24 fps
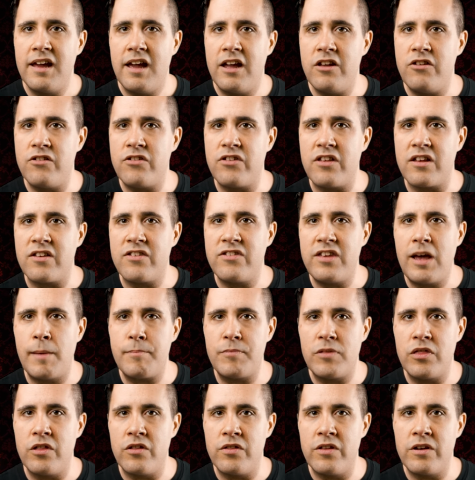and just
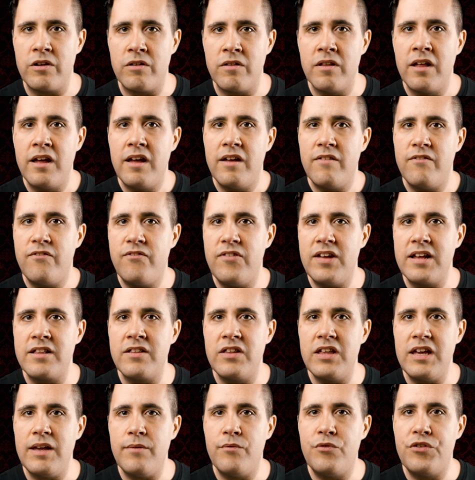accept the little fig
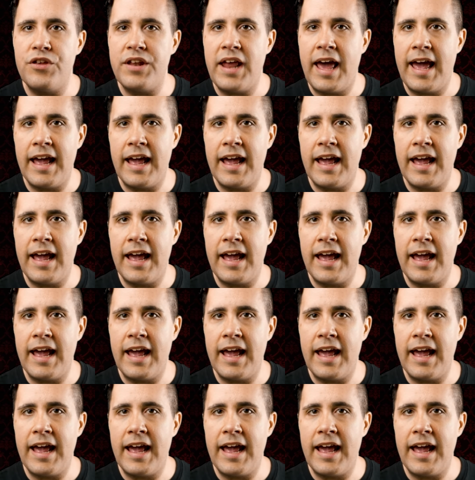leaves that